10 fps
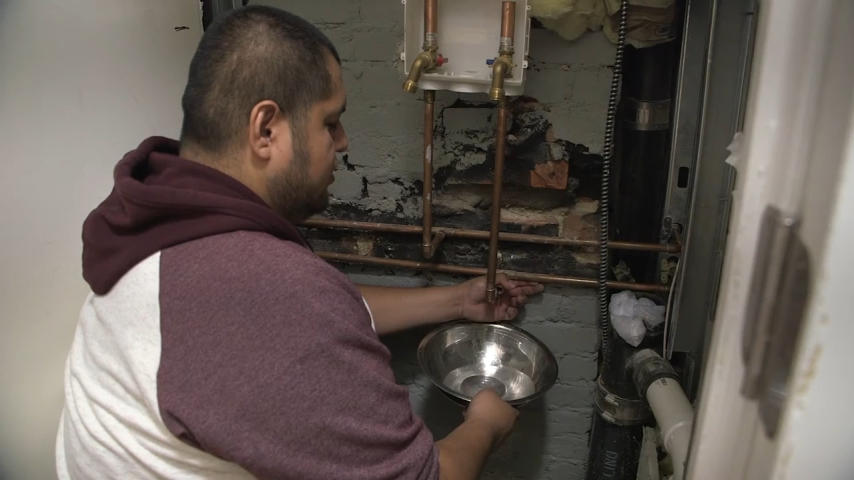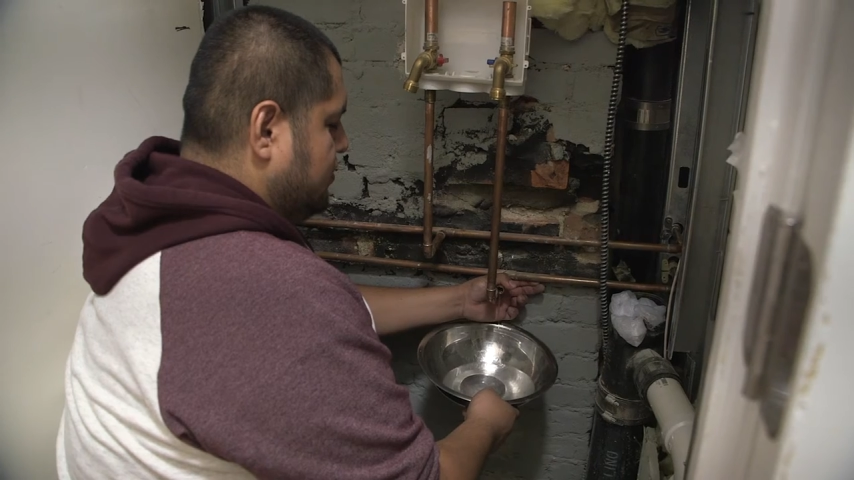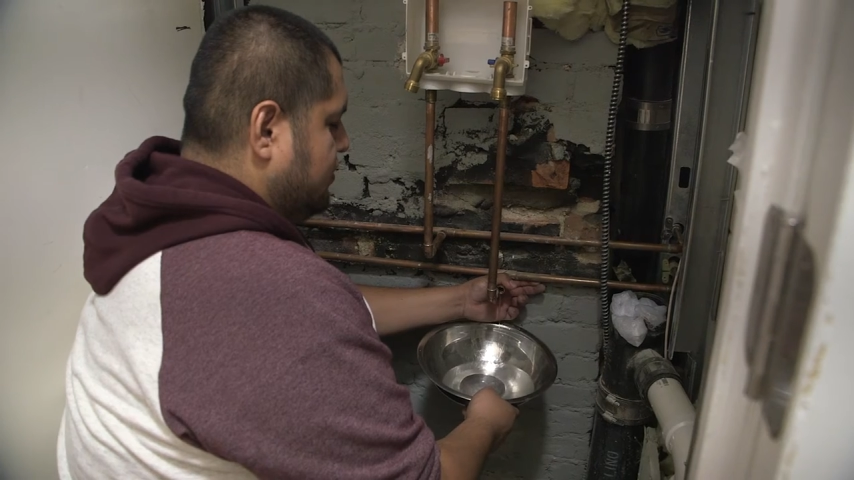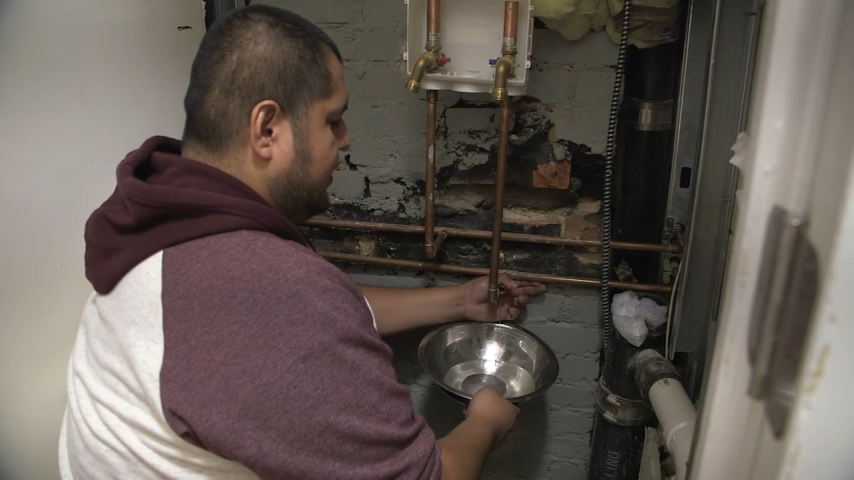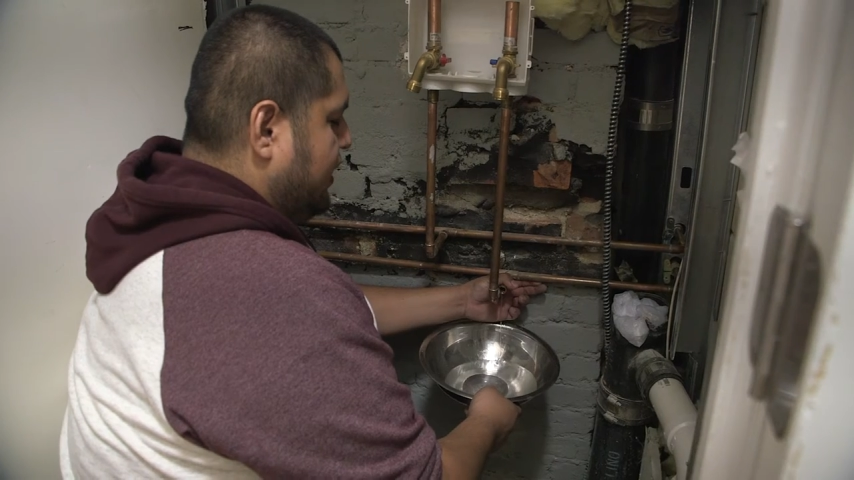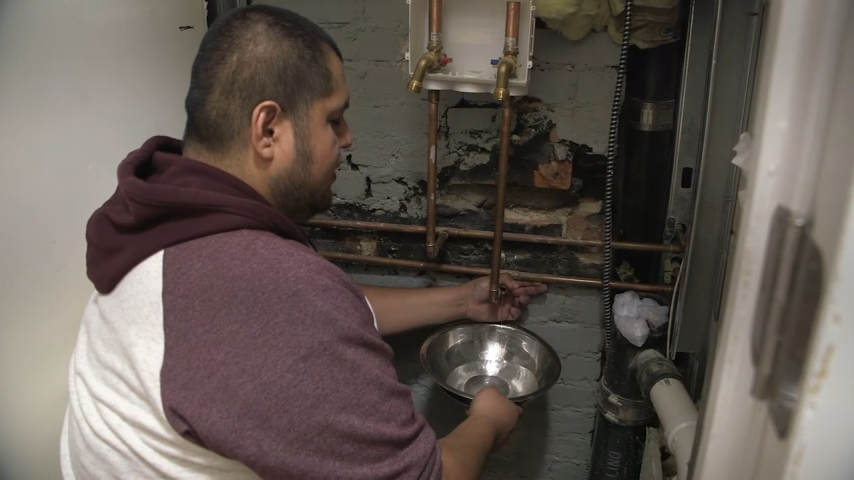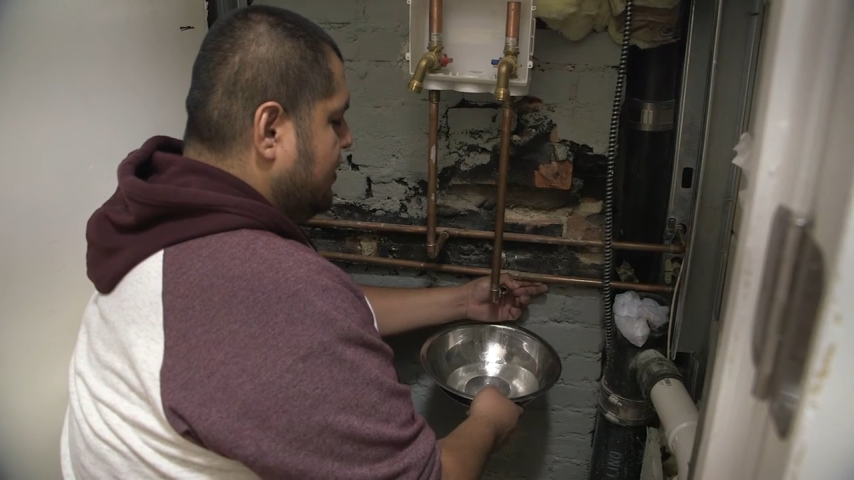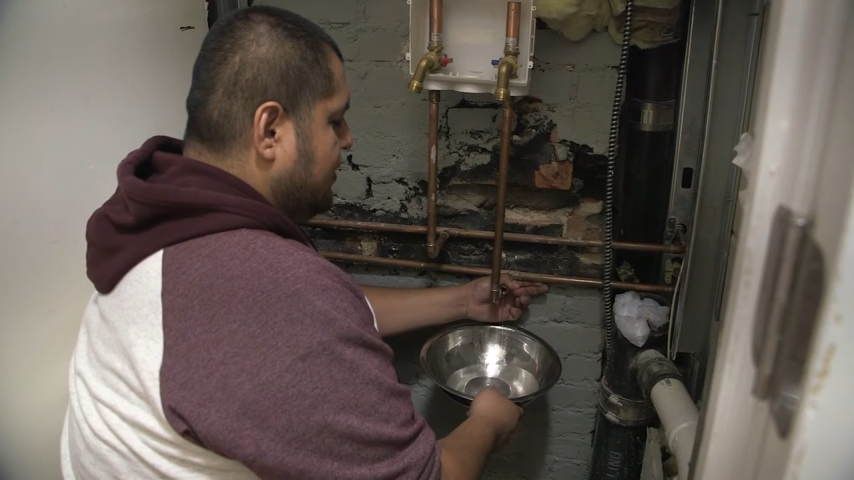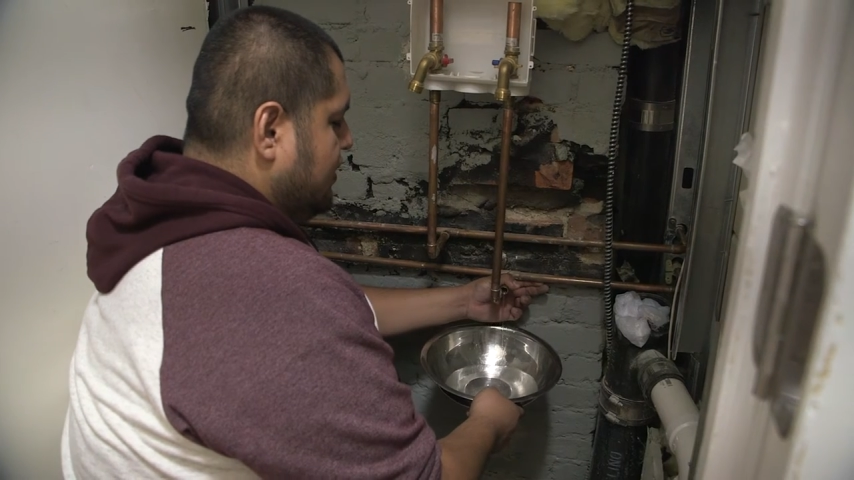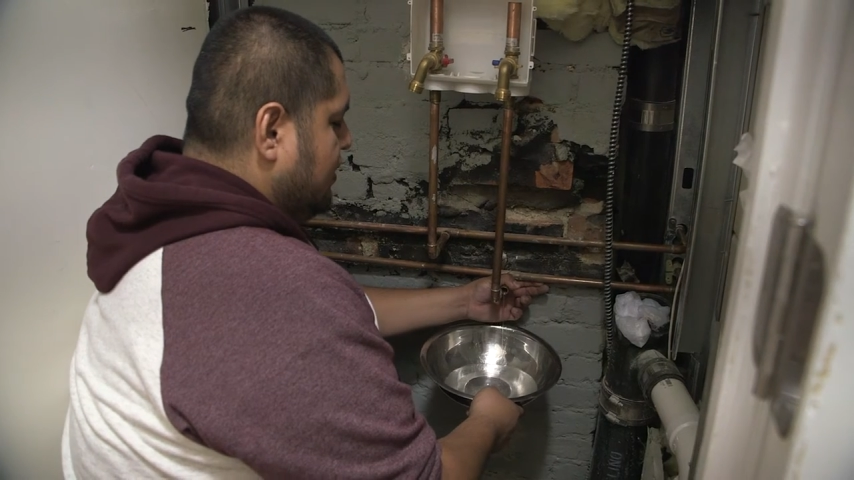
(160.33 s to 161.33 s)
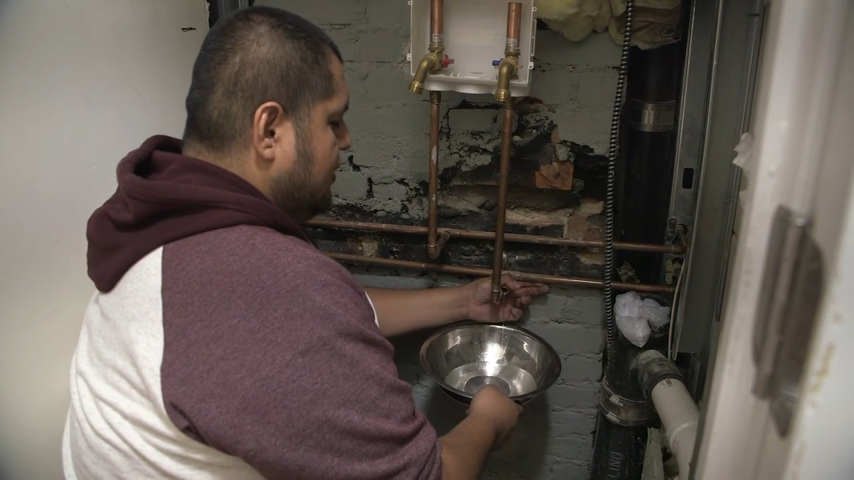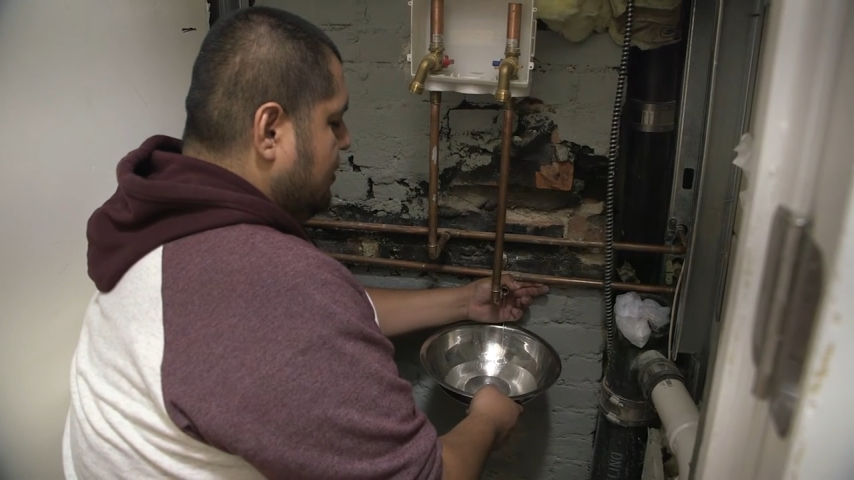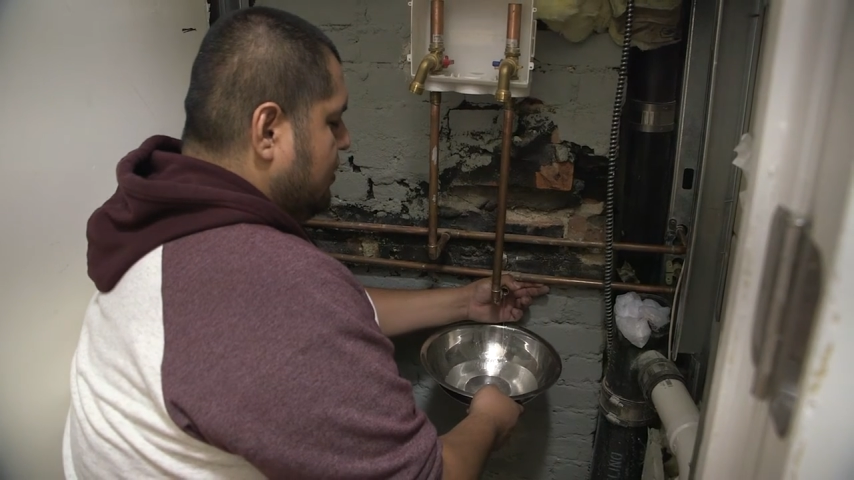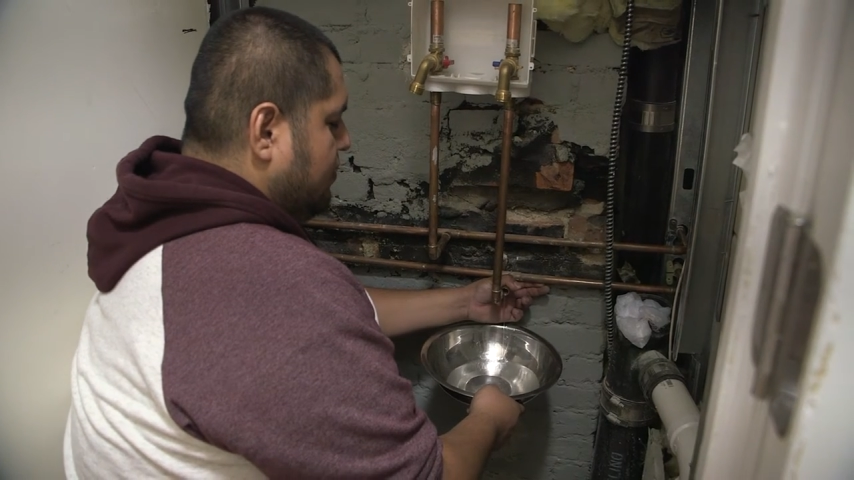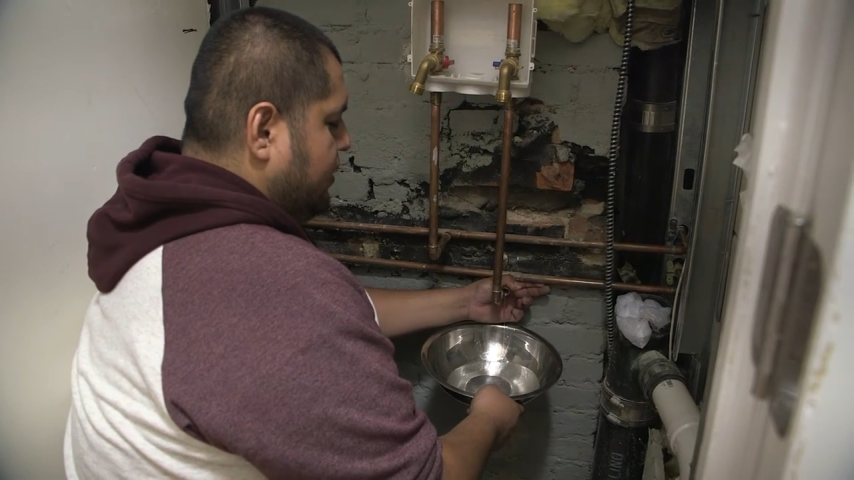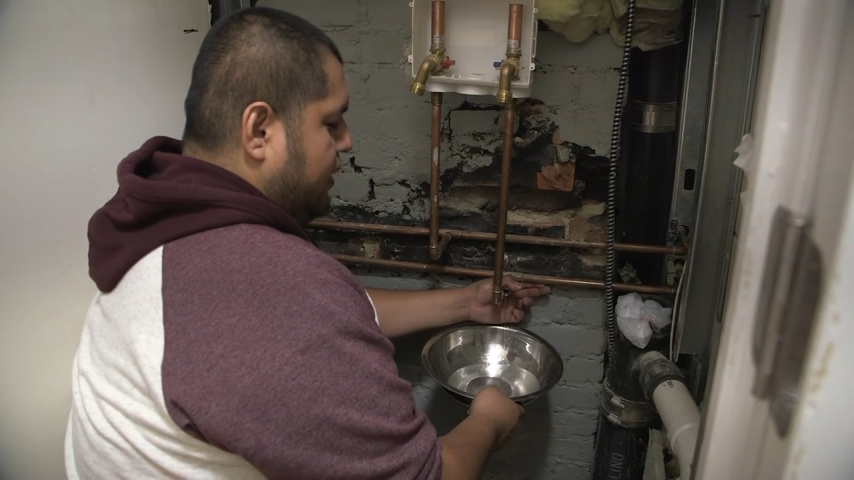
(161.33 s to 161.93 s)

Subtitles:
in terms of that. But